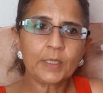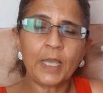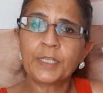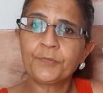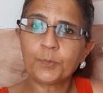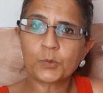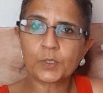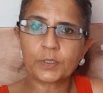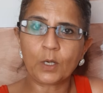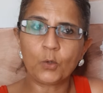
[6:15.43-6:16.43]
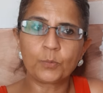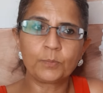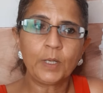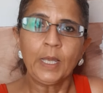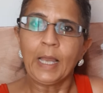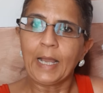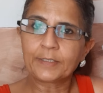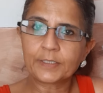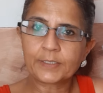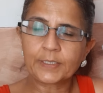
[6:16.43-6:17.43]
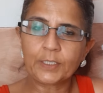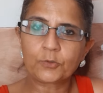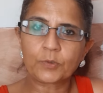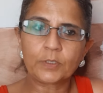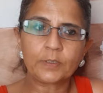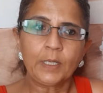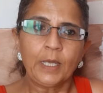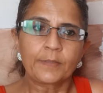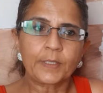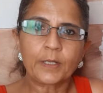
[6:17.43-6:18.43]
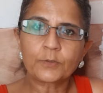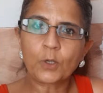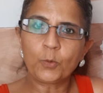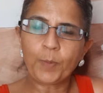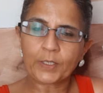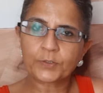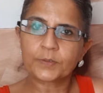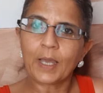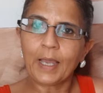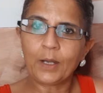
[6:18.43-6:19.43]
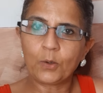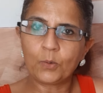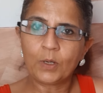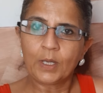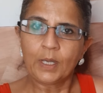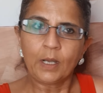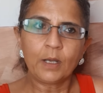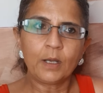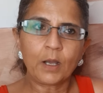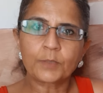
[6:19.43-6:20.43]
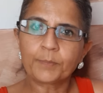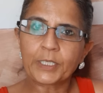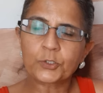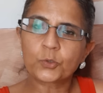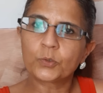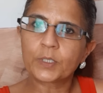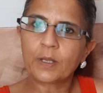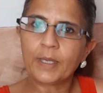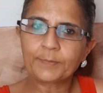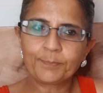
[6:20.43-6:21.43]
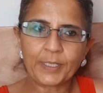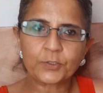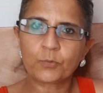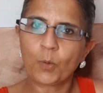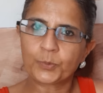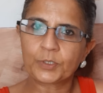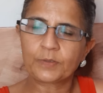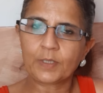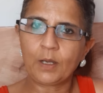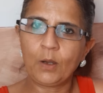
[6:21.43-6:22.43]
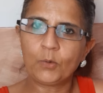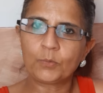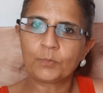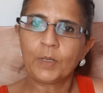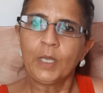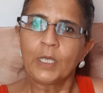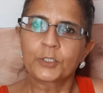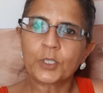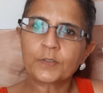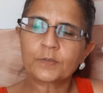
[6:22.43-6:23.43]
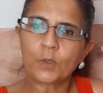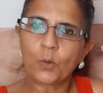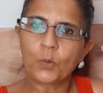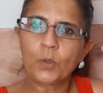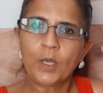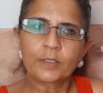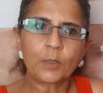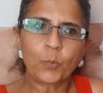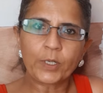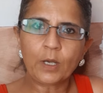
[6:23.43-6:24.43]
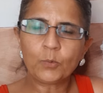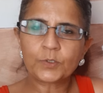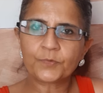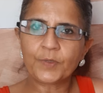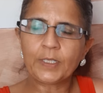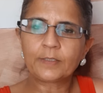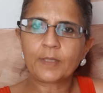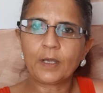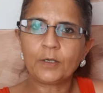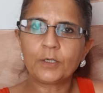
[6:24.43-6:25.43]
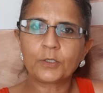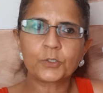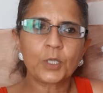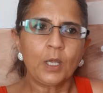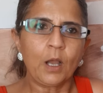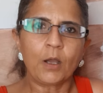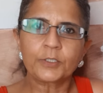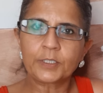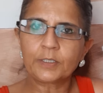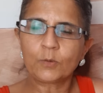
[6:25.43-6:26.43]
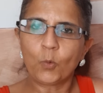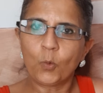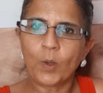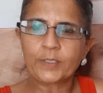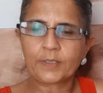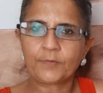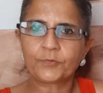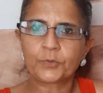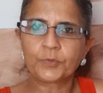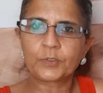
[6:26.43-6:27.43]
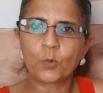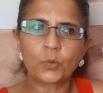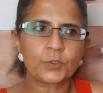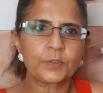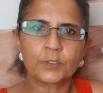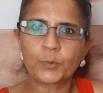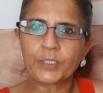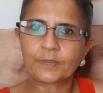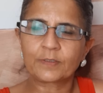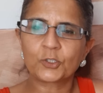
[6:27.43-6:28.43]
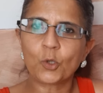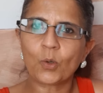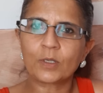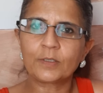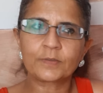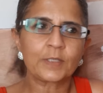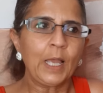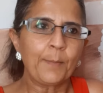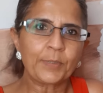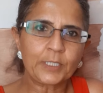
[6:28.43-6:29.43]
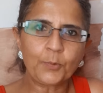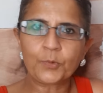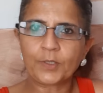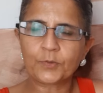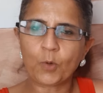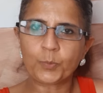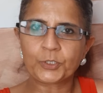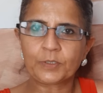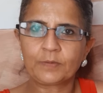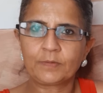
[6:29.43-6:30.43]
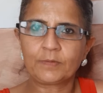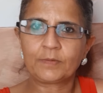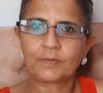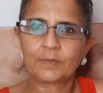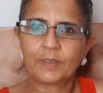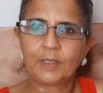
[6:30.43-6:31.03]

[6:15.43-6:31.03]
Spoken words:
And if it was at home and in secret, then I'd go back to the howl. I'd make sure that I had better options at home, just so that when I was feeling that urge, I didn't always have to resort to the sweets and the chocolates, but there were other options.